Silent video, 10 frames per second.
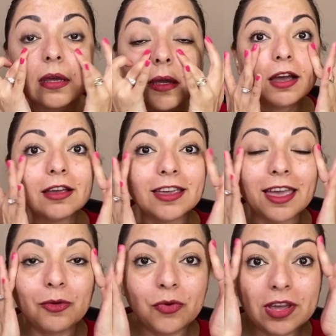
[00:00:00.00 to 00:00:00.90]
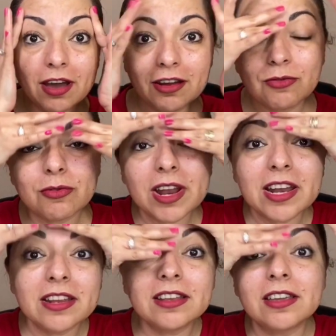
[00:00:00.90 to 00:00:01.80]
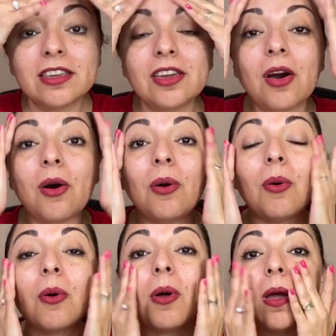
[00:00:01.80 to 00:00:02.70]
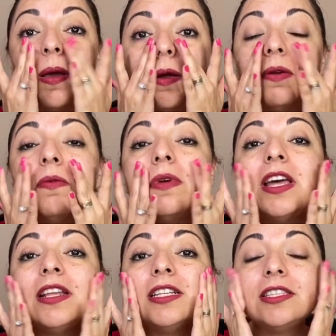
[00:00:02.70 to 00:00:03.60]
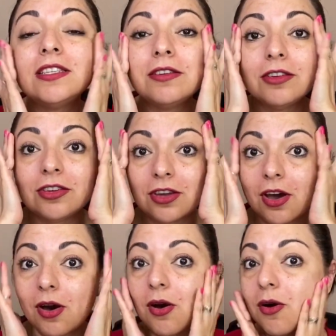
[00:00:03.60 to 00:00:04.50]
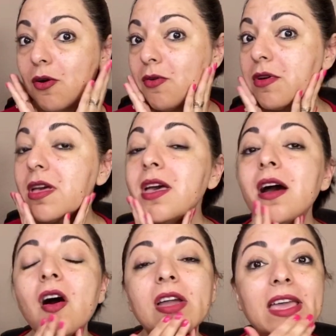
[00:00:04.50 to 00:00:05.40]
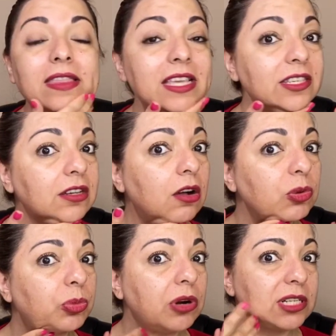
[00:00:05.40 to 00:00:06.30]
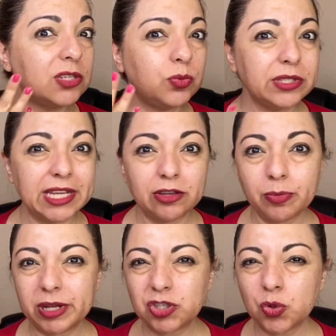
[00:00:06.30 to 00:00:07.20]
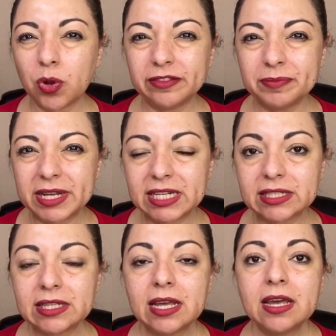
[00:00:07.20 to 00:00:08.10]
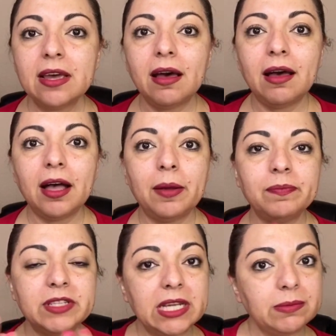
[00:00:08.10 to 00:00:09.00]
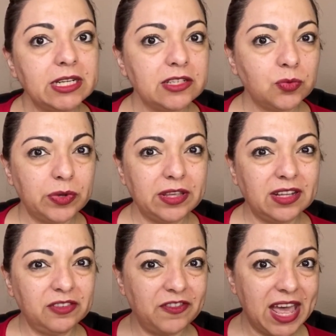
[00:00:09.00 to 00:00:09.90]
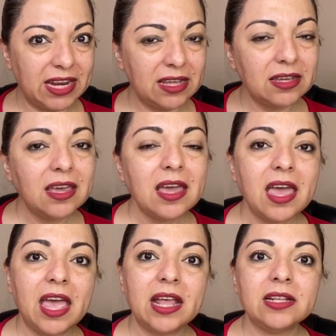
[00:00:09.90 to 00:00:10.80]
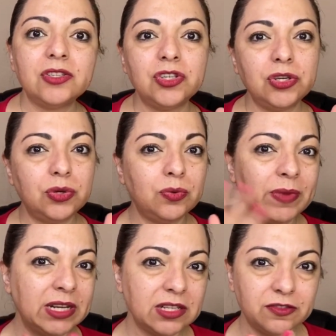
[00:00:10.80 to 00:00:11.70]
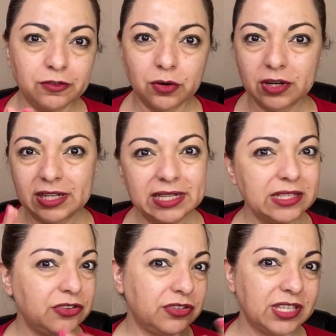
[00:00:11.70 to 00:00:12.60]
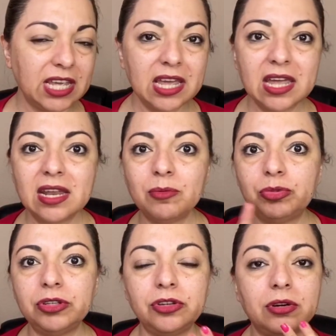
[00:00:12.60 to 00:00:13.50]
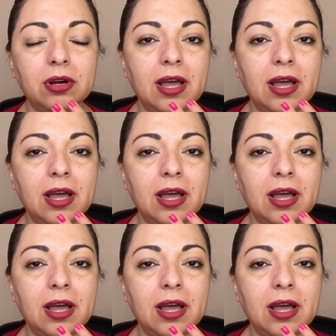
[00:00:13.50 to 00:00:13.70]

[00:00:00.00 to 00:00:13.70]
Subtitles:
Okay, we are ready to go. Ready to go. Okay, this whole process will take you about 12 minutes. 10 minutes with the Galvanic and 2 minutes for cleansing your skin and putting your